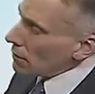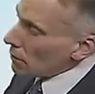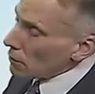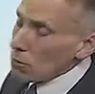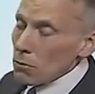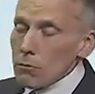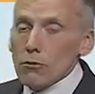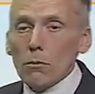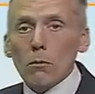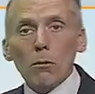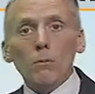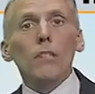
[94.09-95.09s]
those are
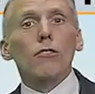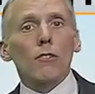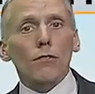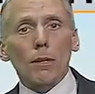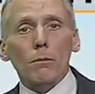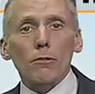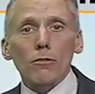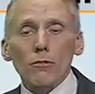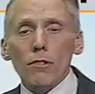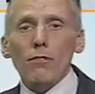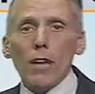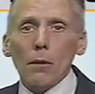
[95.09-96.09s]
some more regional temperatures.
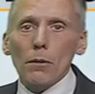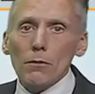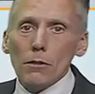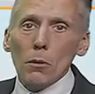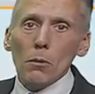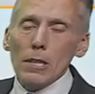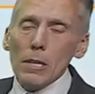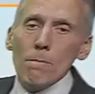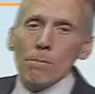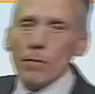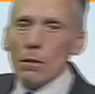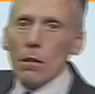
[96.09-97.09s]
This hour locally,
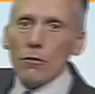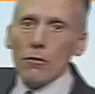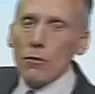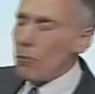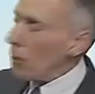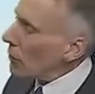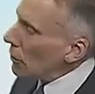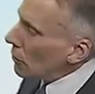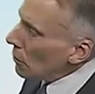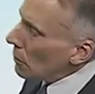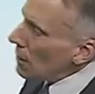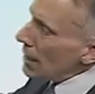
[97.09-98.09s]
Rochester 52